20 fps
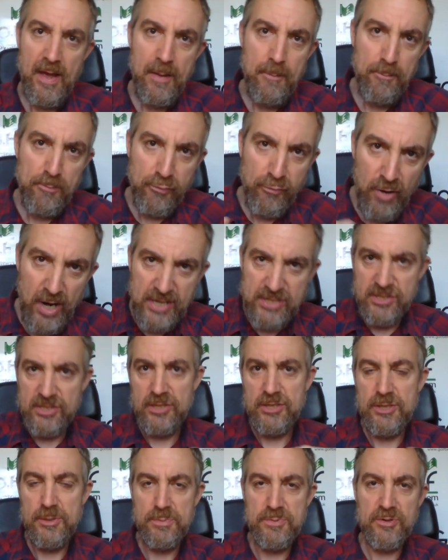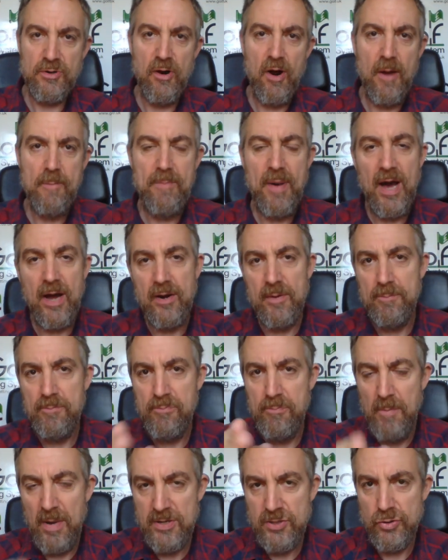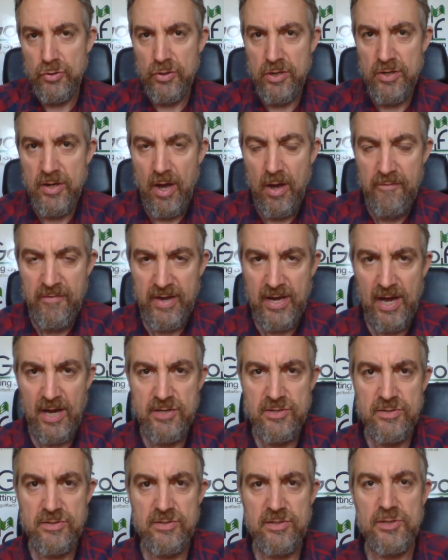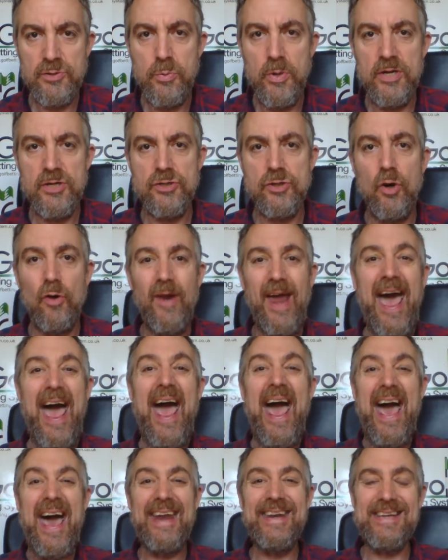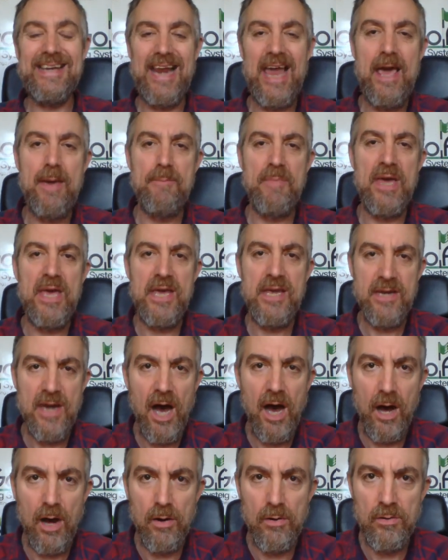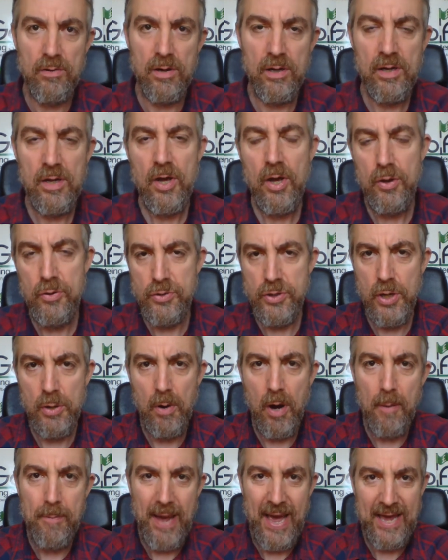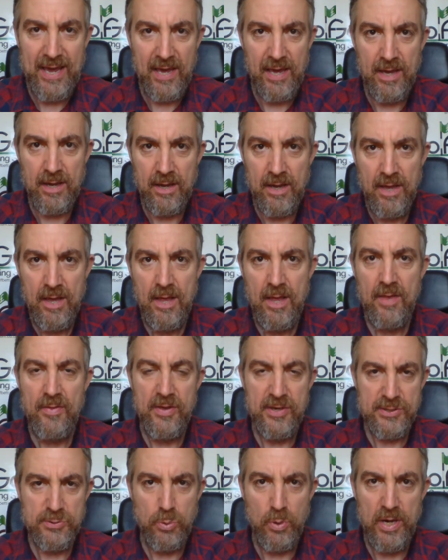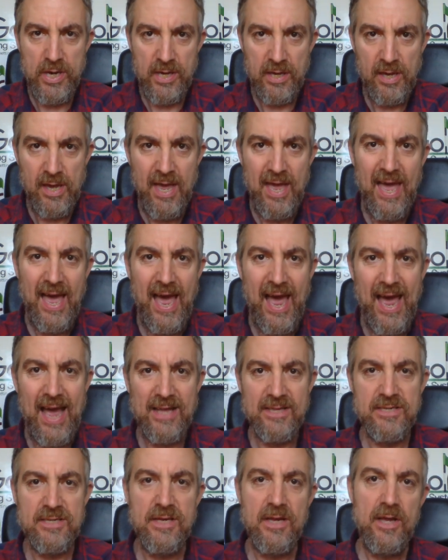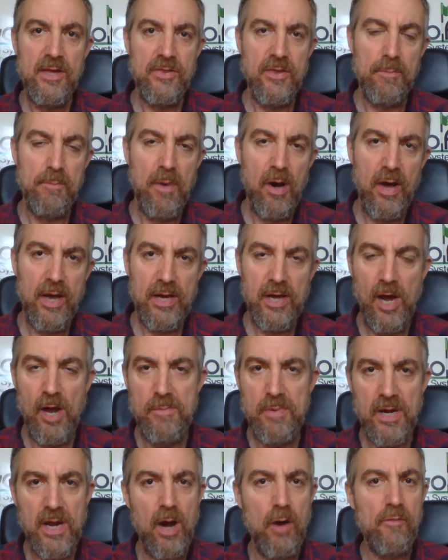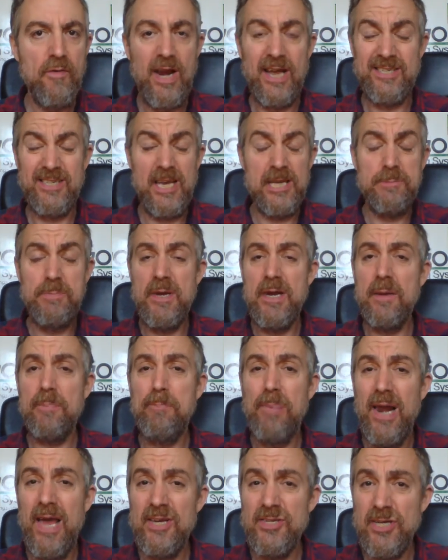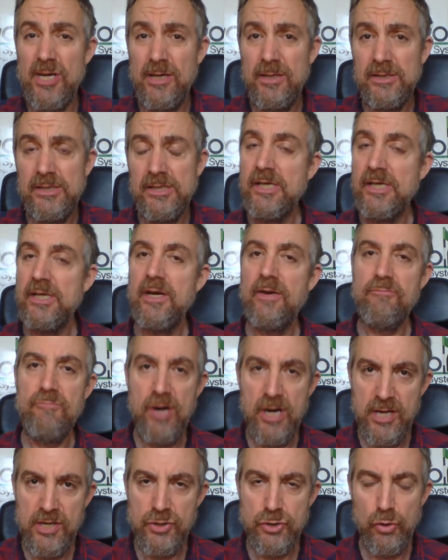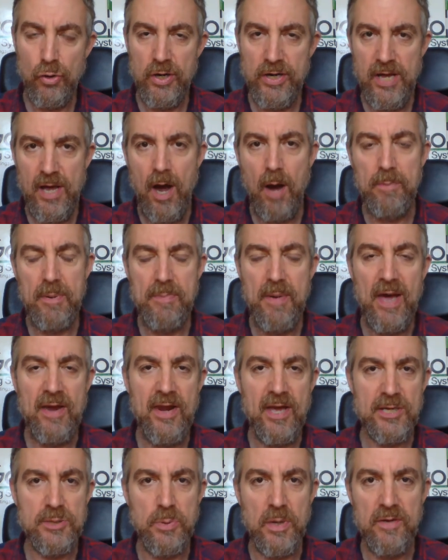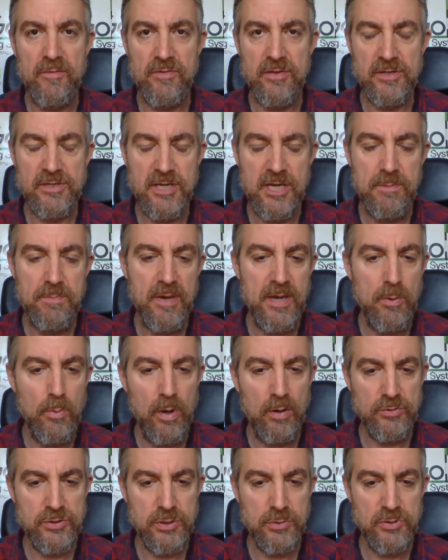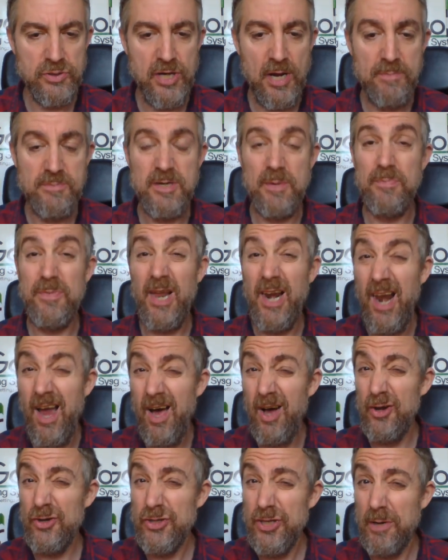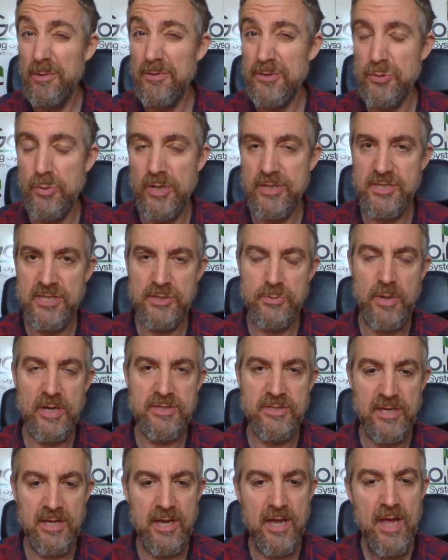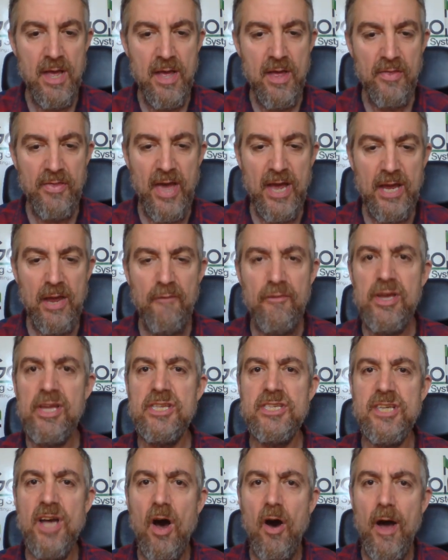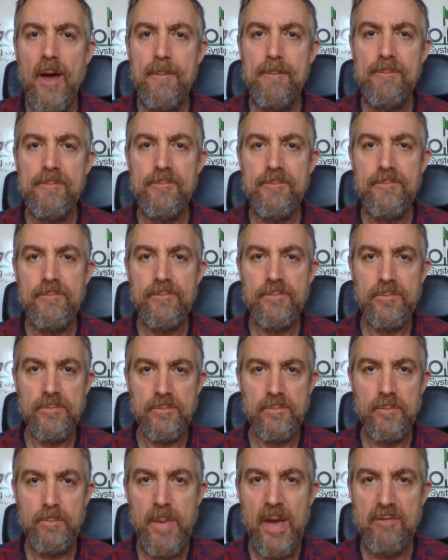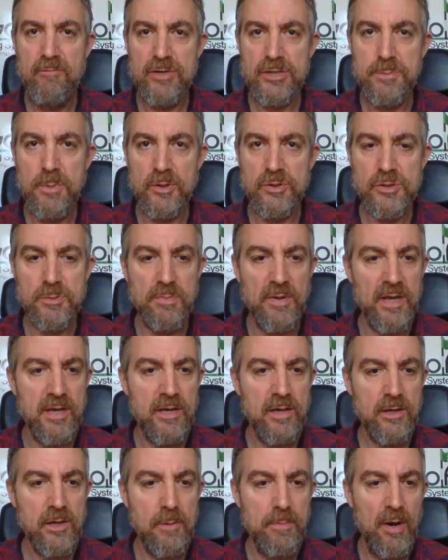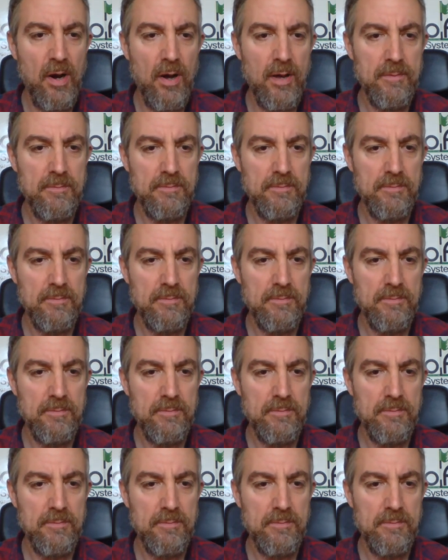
Press the subscribe button and make sure your notifications are switched on. And let me know who you are backing this week at the Mayakoba Golf Classic. It's been a pleasure. Really enjoyed it. I'll be back next week for the D P World Tour Championship, the last show of twenty twenty. Thank you for your time. Bet responsibly. Goodbye.